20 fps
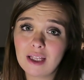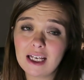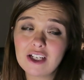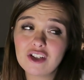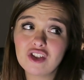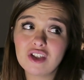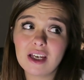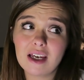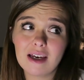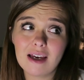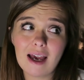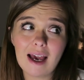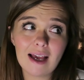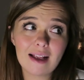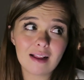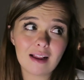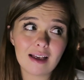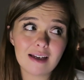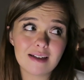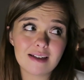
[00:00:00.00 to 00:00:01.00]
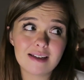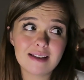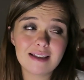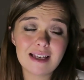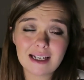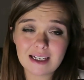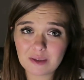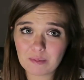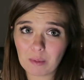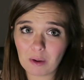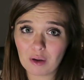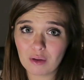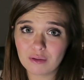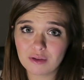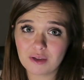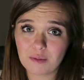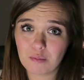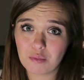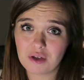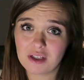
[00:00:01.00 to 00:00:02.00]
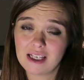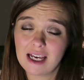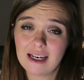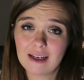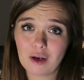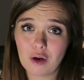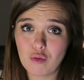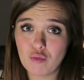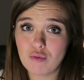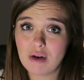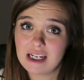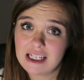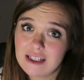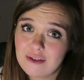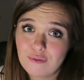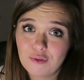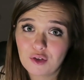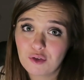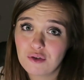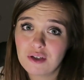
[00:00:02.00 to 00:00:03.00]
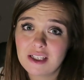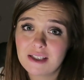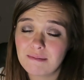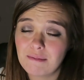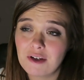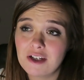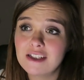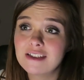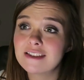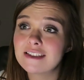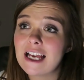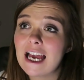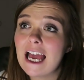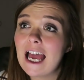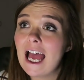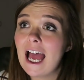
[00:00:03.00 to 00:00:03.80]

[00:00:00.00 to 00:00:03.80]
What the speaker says: Last year I had like 6 bottles of Prosecco ready for Christmas,